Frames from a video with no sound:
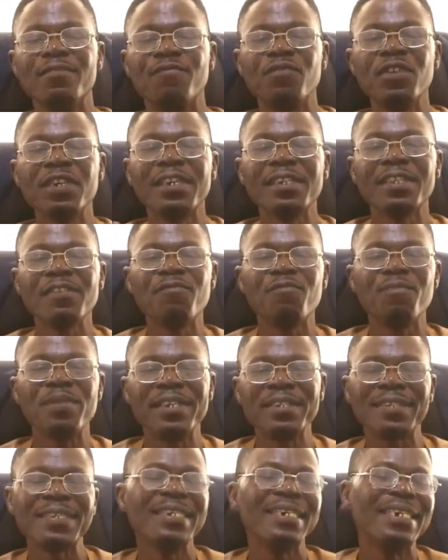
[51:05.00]
Fricative
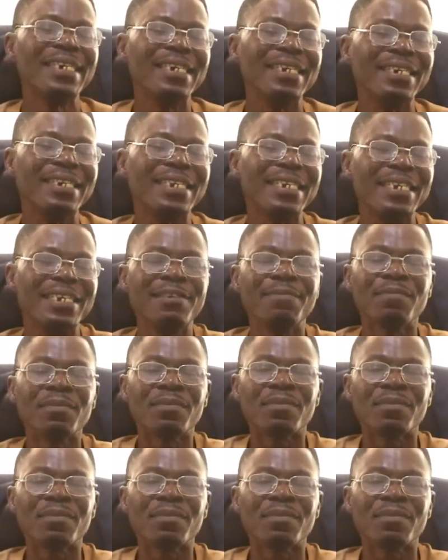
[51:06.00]
means the